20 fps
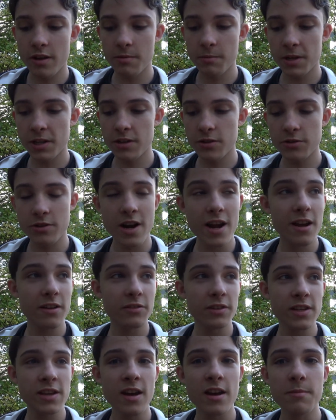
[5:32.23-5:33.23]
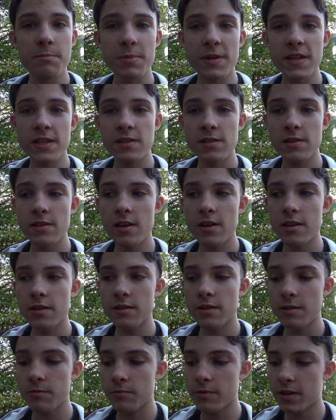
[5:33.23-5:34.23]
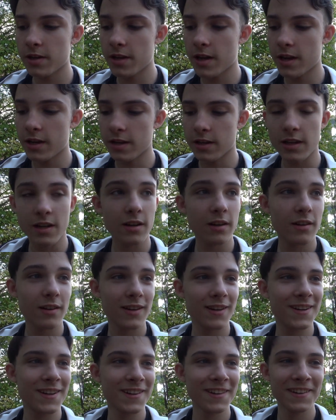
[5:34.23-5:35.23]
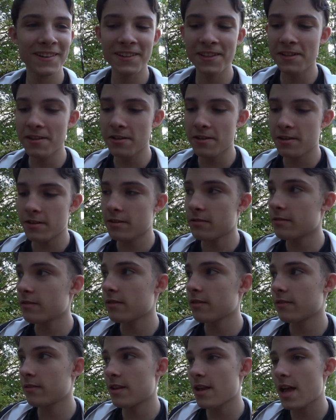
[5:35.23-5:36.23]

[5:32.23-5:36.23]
am going to try out the pizza that we got here. Give me your plate.